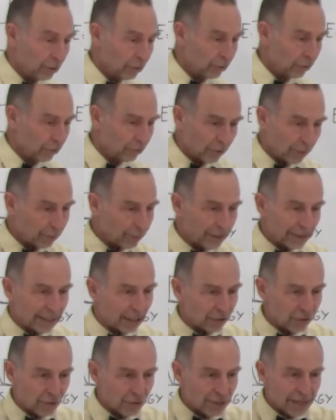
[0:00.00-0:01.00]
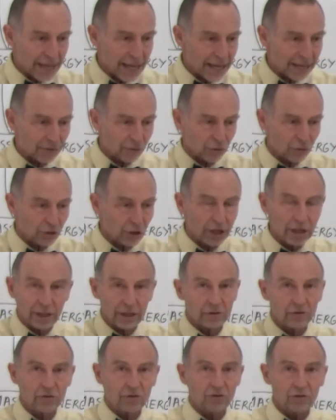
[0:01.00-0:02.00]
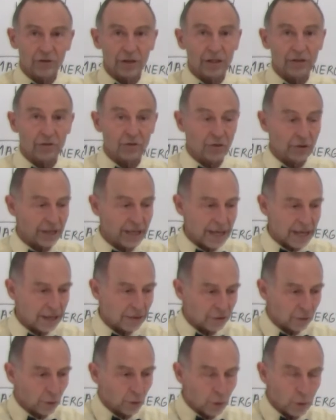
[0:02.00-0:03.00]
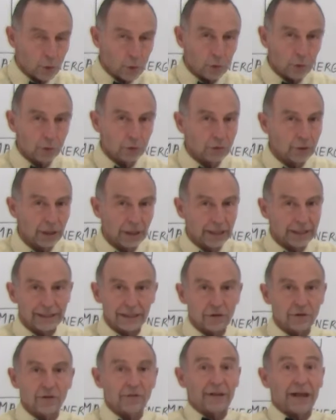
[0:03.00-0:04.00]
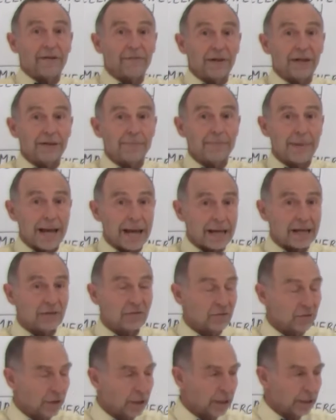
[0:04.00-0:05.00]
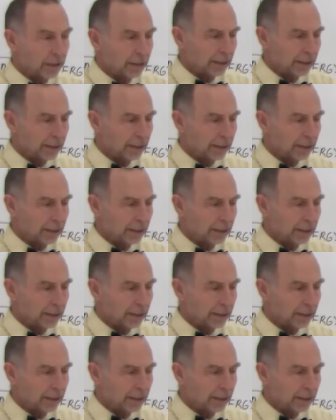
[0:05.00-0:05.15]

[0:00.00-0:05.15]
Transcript: So something that you can't touch, that you can't hold, that doesn't have any mass,